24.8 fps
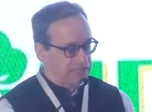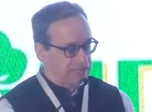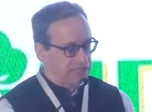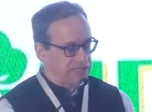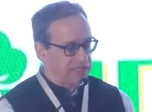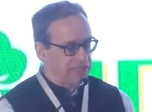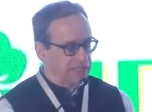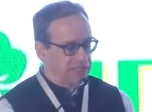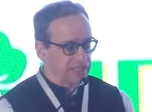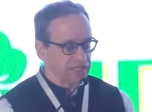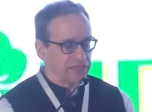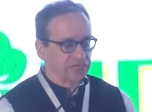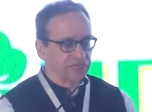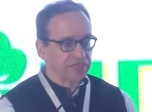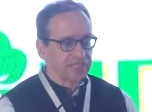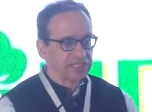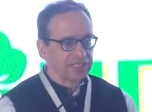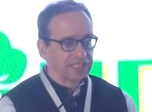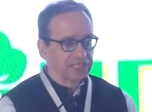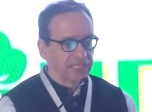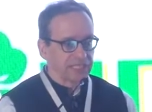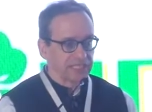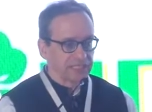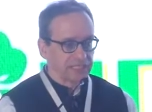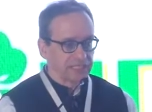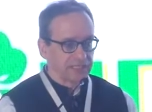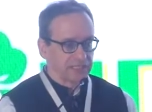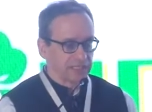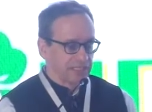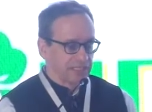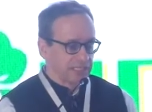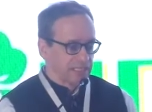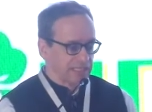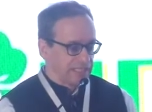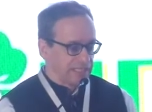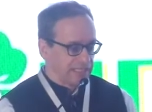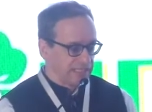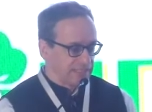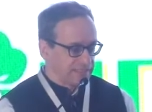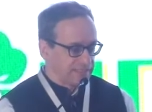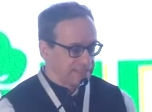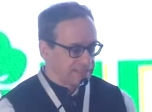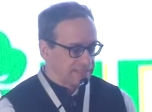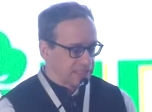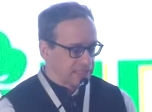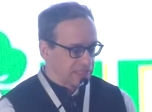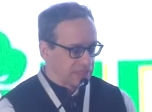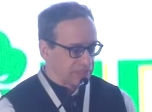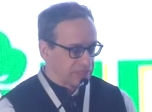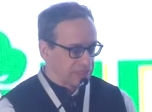internet retailing
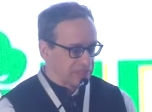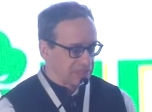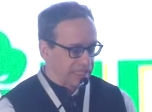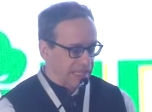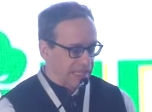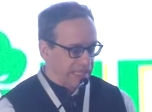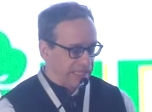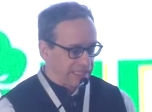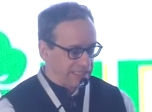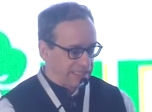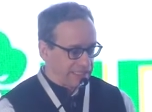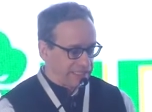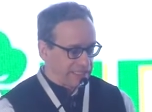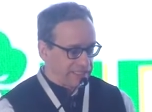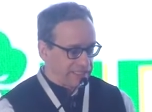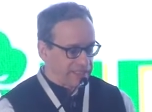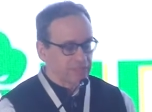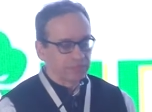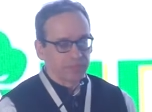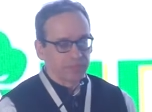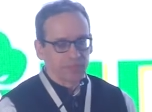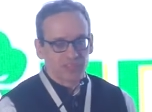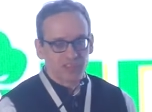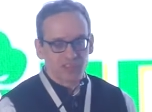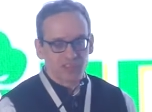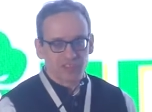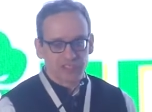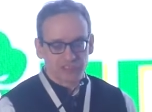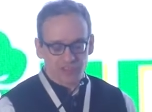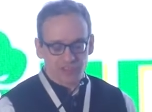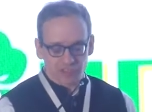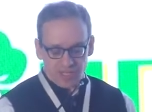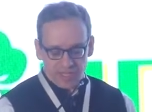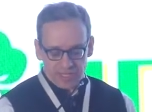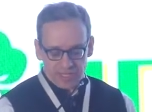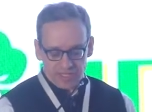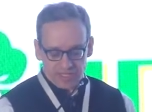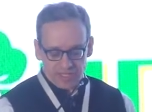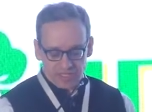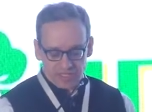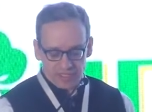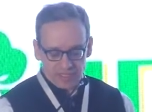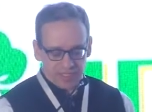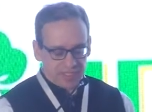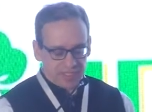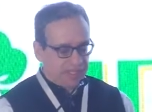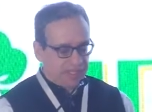is um, gaining, and especially China,